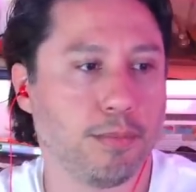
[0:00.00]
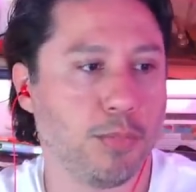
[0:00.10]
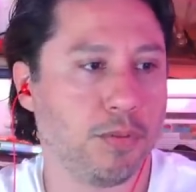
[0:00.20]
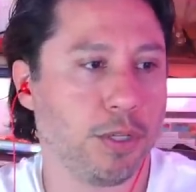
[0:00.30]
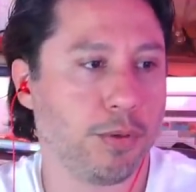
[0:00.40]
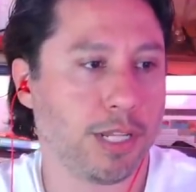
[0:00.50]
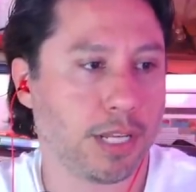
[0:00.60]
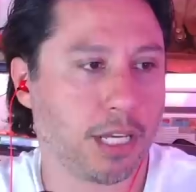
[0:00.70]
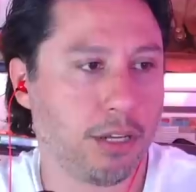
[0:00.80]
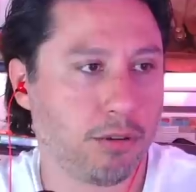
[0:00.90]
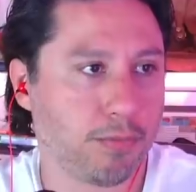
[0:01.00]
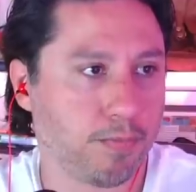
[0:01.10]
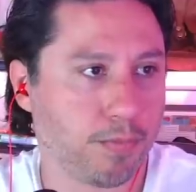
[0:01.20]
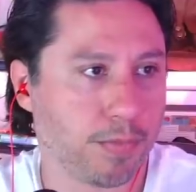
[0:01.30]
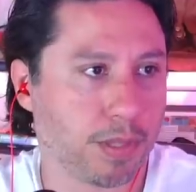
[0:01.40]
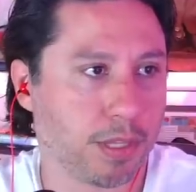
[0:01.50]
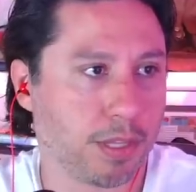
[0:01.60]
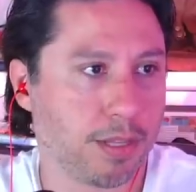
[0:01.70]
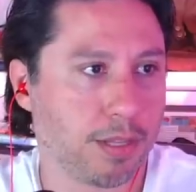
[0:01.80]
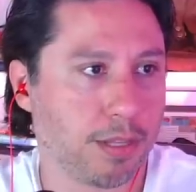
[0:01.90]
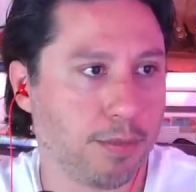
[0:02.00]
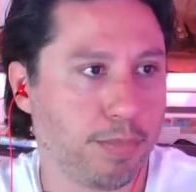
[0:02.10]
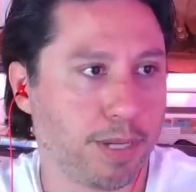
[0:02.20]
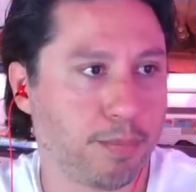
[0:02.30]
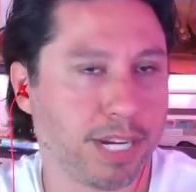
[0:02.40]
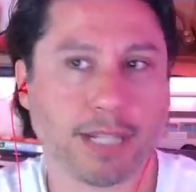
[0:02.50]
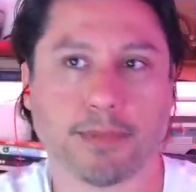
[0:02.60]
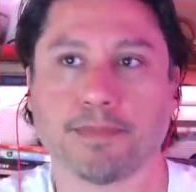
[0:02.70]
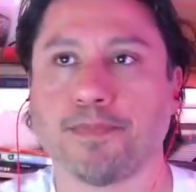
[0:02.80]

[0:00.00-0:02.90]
Move you into the queue. The bit bucket.